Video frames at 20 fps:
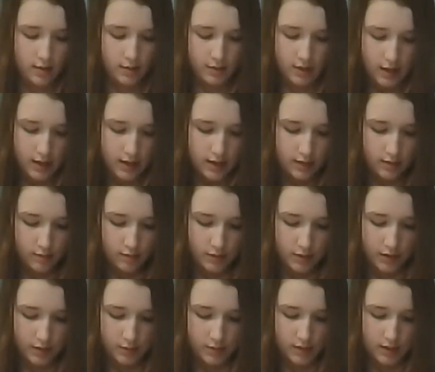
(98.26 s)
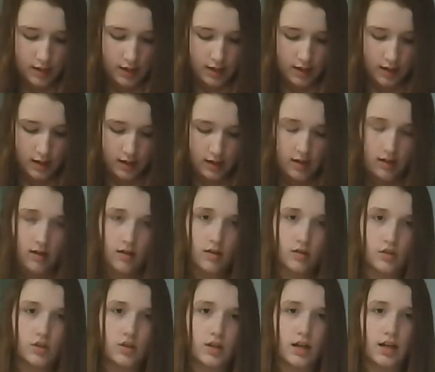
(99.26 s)
tight, but I'm saying
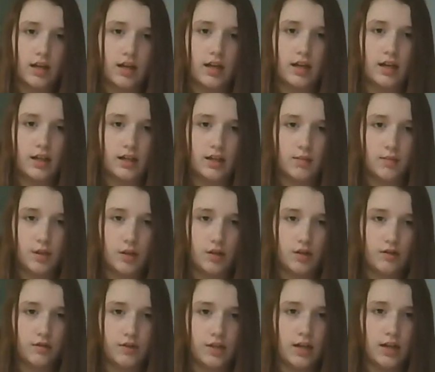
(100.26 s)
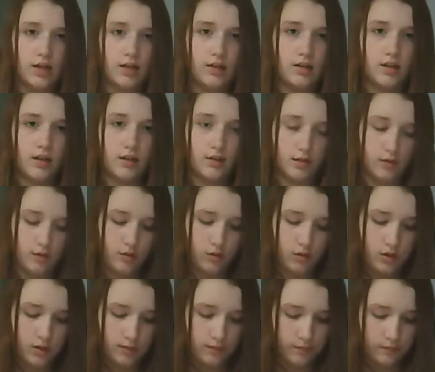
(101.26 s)
just kind of get it in the middle of tight and
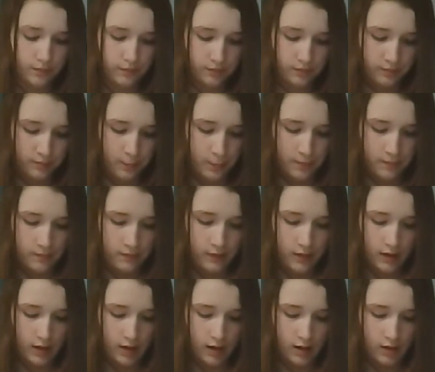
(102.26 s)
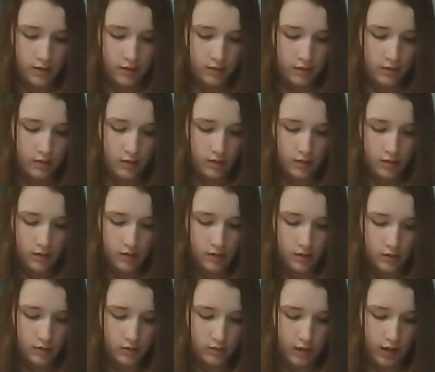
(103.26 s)
loose. Now, you can
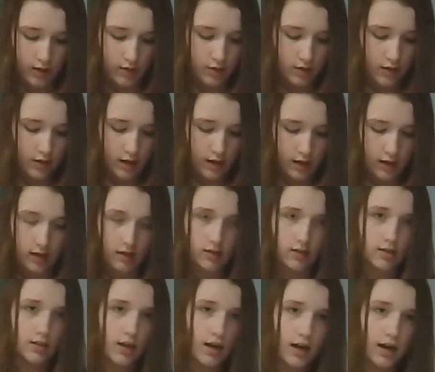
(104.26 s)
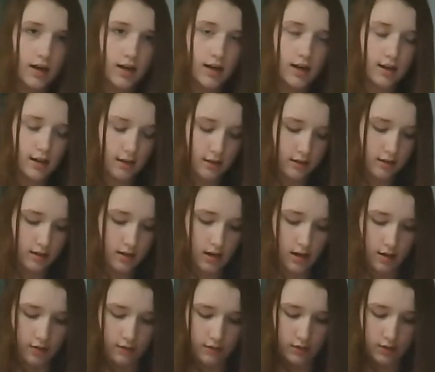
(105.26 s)
use either hand to tie it and
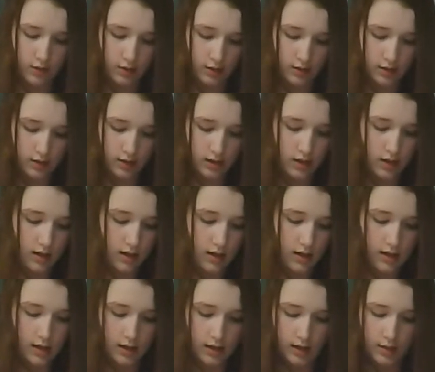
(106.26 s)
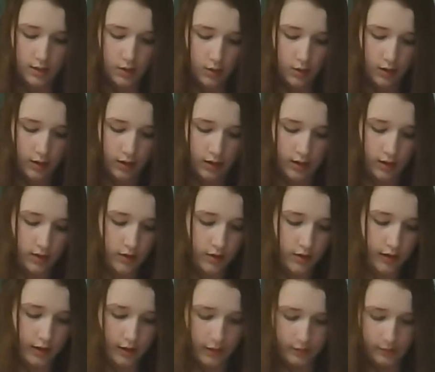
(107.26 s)
stuff, and just keep coiling it
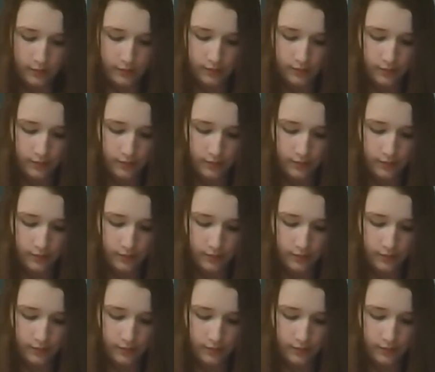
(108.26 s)
around.